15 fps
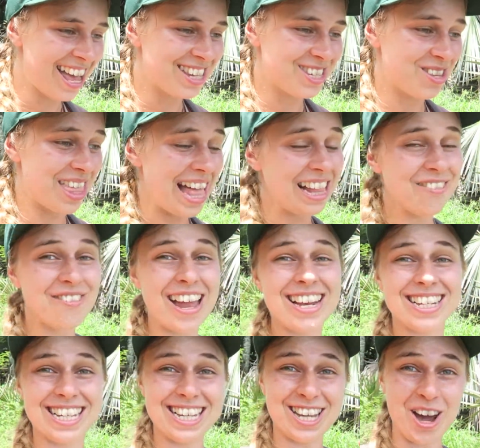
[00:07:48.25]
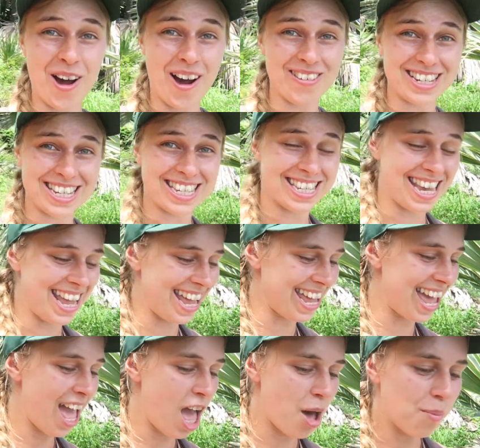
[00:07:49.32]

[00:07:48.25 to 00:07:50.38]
So they'll eventually go out to sea,